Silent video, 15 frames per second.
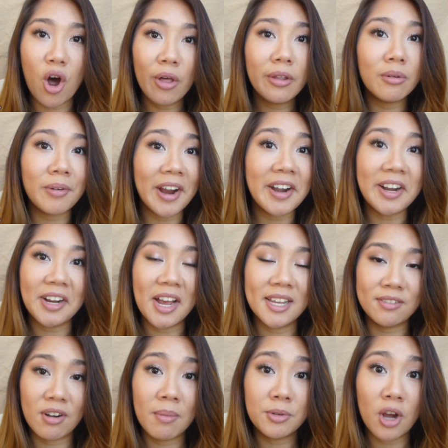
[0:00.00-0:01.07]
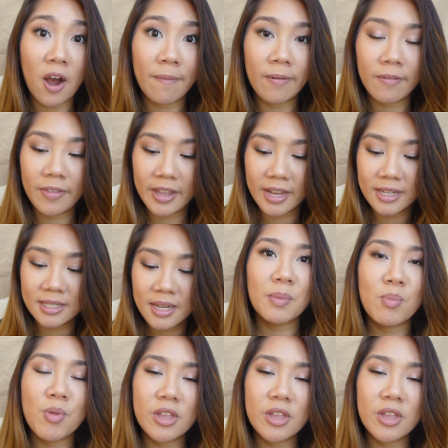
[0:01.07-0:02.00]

all the writing has rubbed off of this.